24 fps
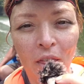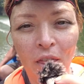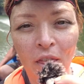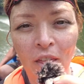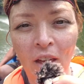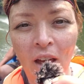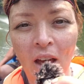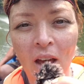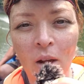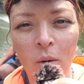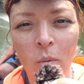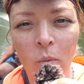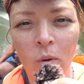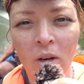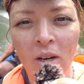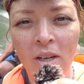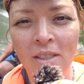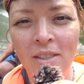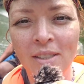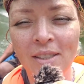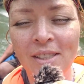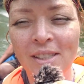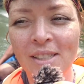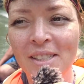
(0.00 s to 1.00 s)
That
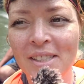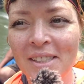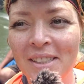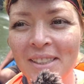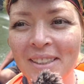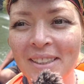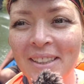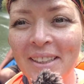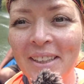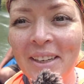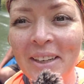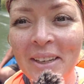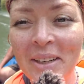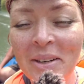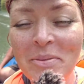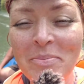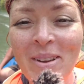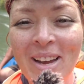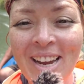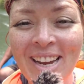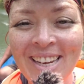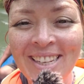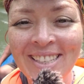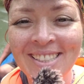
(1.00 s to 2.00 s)
was
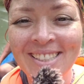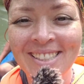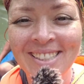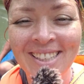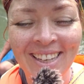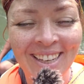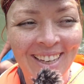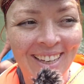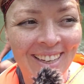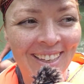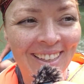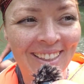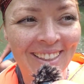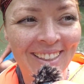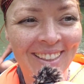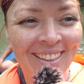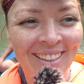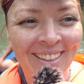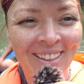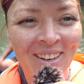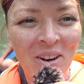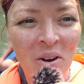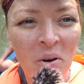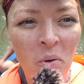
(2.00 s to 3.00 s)
amazing.
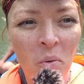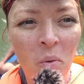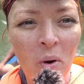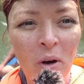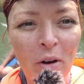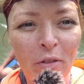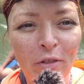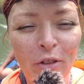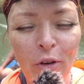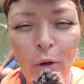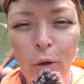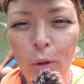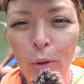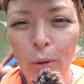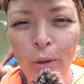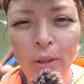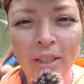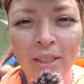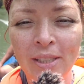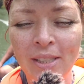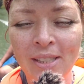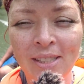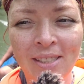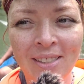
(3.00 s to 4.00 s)
One of the
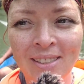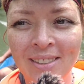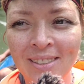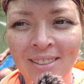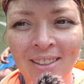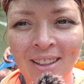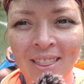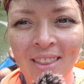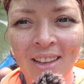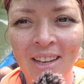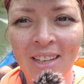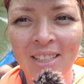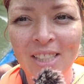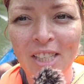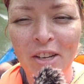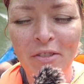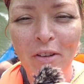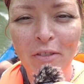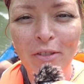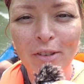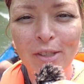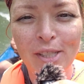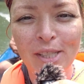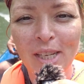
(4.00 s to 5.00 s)
coolest things I've
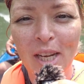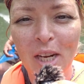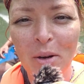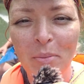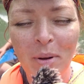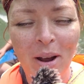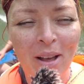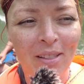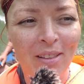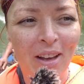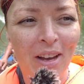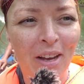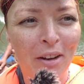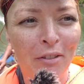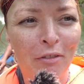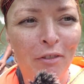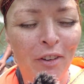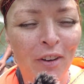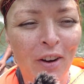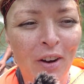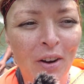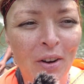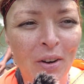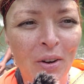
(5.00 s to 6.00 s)
ever seen in my life.
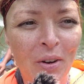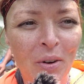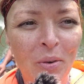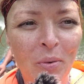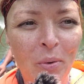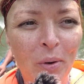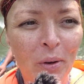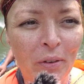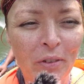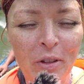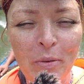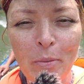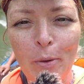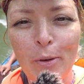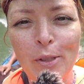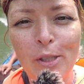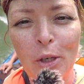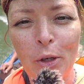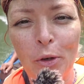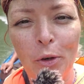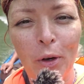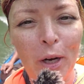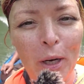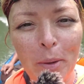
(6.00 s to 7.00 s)
One of the most
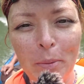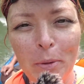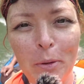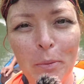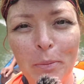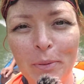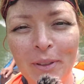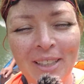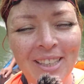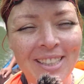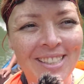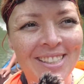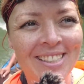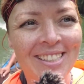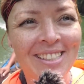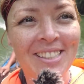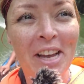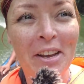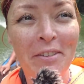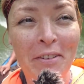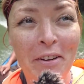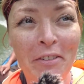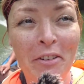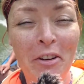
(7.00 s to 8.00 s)
incredible places
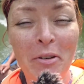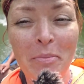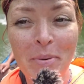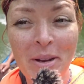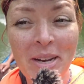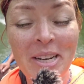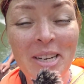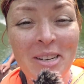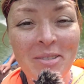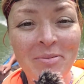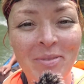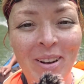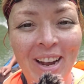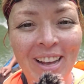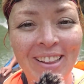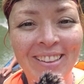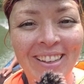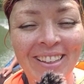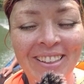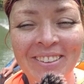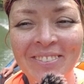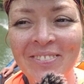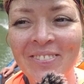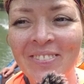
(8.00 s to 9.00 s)
I've ever been in my
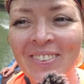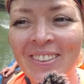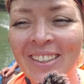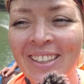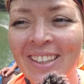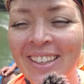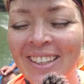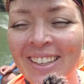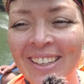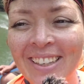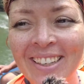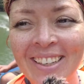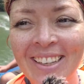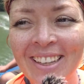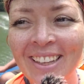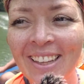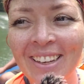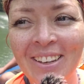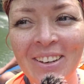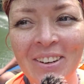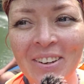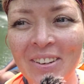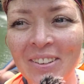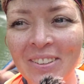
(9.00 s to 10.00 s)
life.
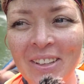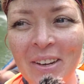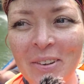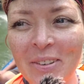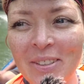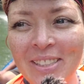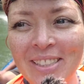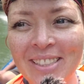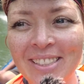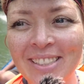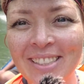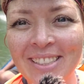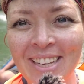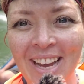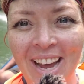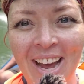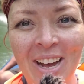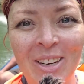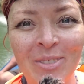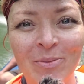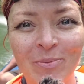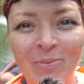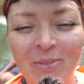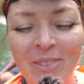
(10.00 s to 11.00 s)
Oh, that was,
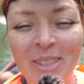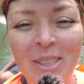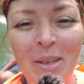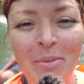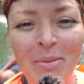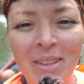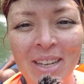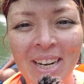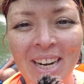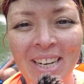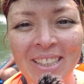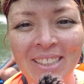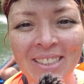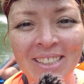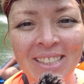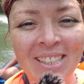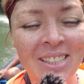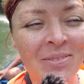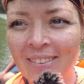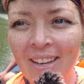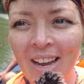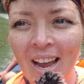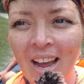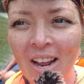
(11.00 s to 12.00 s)
yeah, something
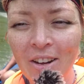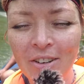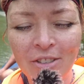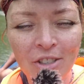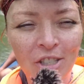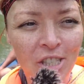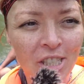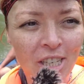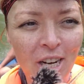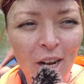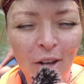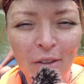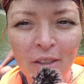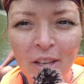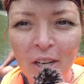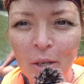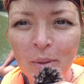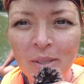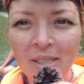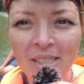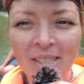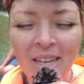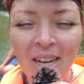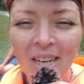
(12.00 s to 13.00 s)
else. The energy down there
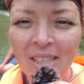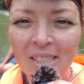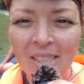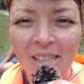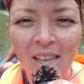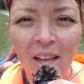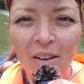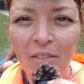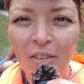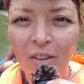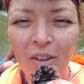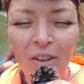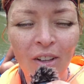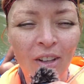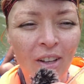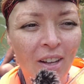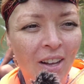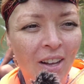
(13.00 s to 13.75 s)
was next level